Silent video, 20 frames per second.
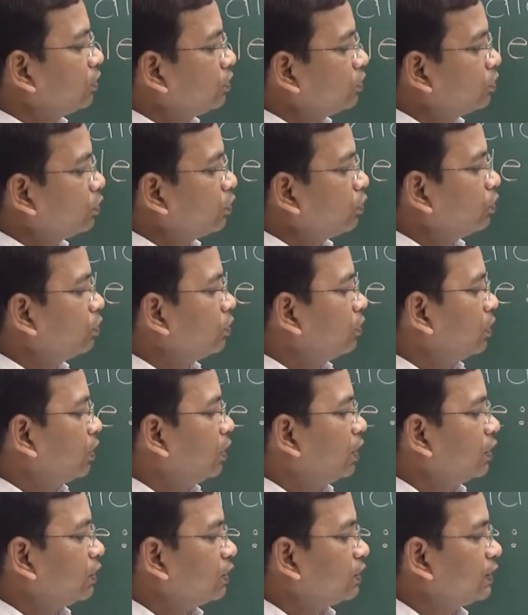so
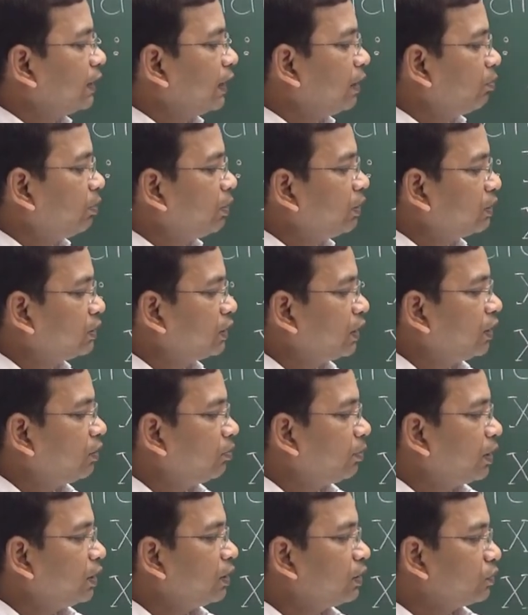that is 10 plus
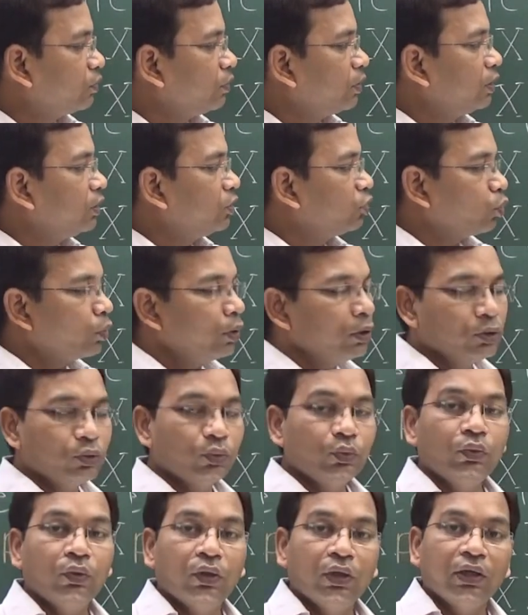10 minus 1 is equal
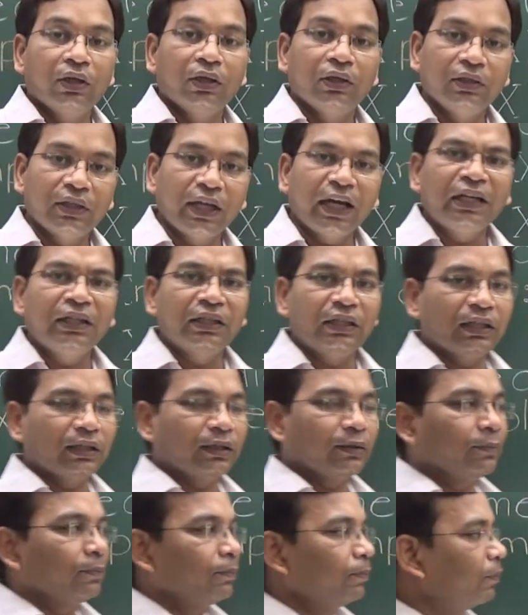to
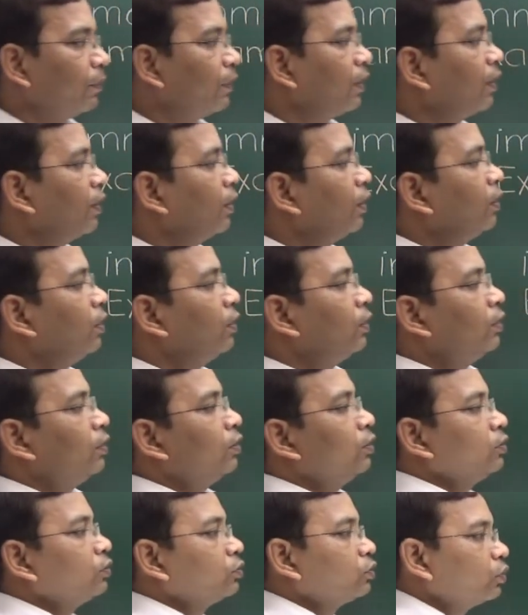19.
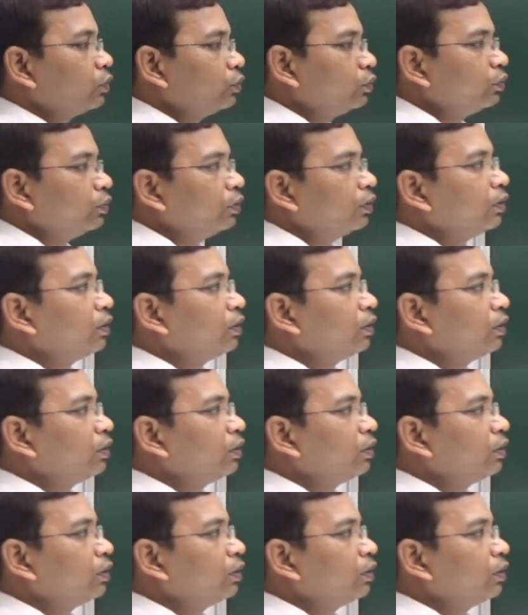So